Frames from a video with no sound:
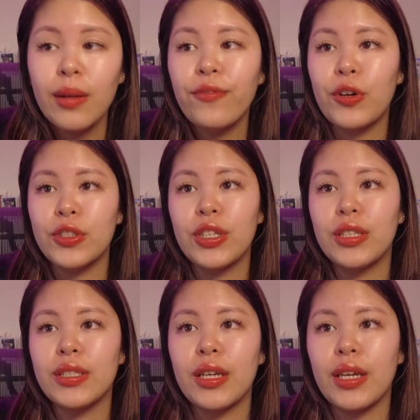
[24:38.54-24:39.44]

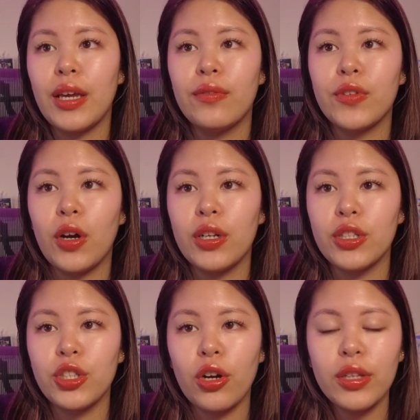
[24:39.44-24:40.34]
Versus like if Dawn and
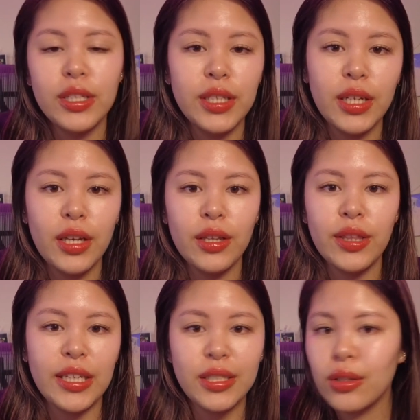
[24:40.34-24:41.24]
Charlotte did it,
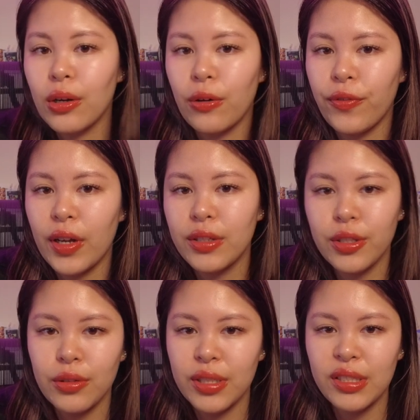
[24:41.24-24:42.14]
they still are fed,
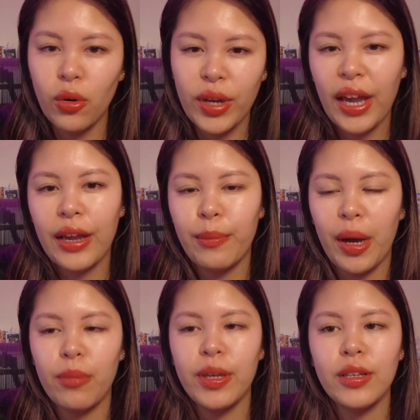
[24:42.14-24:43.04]
so it's okay in
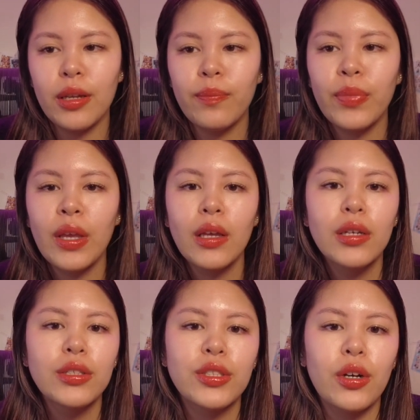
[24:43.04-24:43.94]
my opinion.
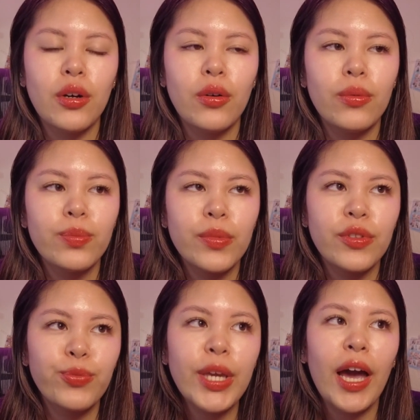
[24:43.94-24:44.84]
So
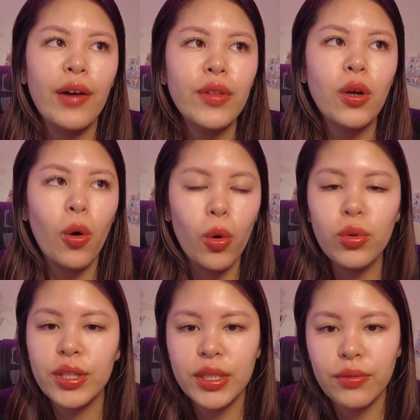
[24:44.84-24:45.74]
we have like a whole
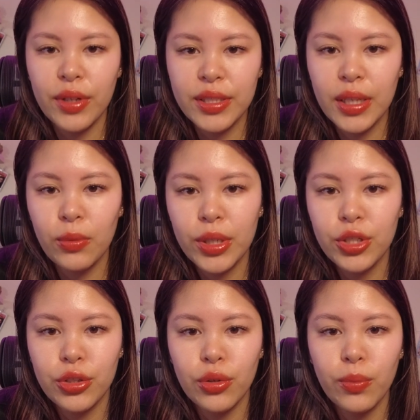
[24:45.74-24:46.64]
list of things that we
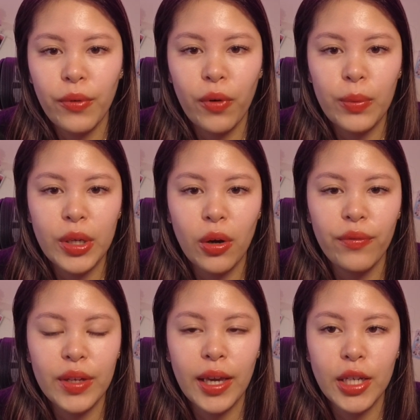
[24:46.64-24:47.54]
do before we go on
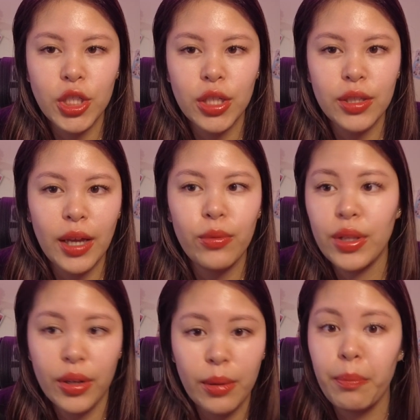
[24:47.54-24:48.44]
vacation that
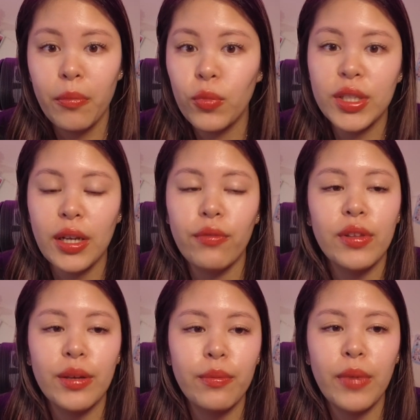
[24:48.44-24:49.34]
we
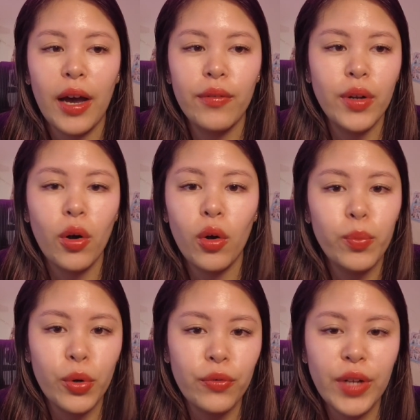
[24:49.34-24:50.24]
definitely have it all
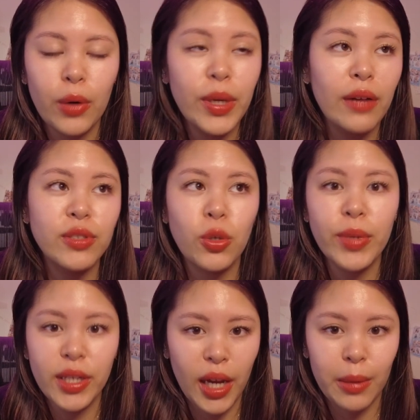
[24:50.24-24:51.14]
proofed out. We have so
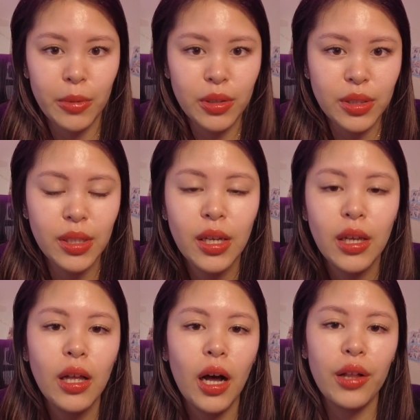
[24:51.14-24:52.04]
many cameras.
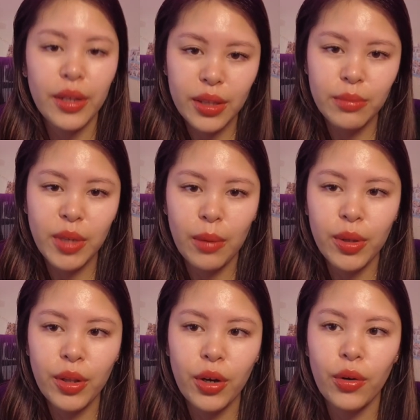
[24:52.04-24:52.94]
I'll link them down
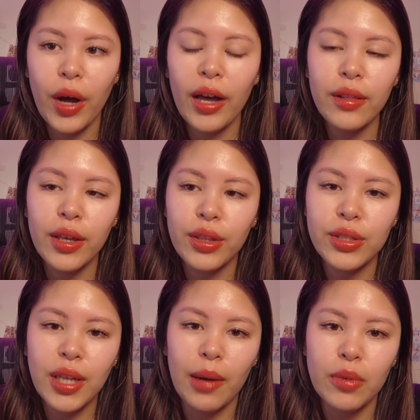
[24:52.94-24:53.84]
below. I like
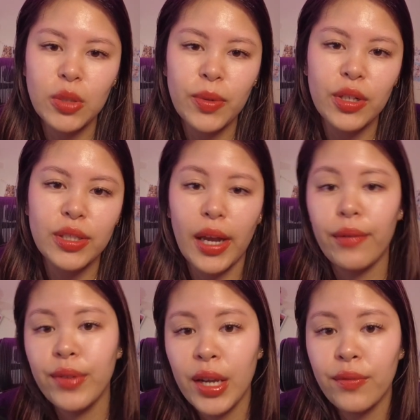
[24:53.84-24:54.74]
these cameras because they
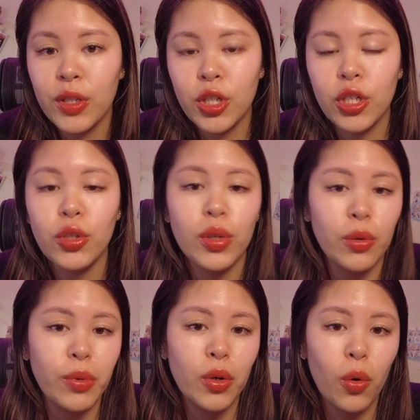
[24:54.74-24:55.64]
have night vision. You
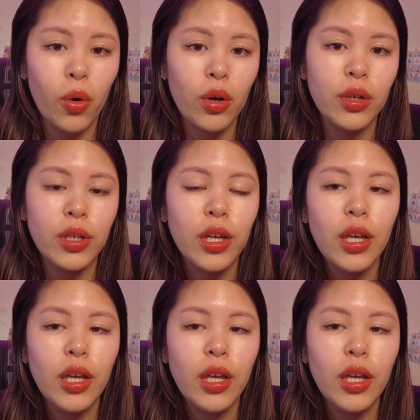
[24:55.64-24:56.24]
can record.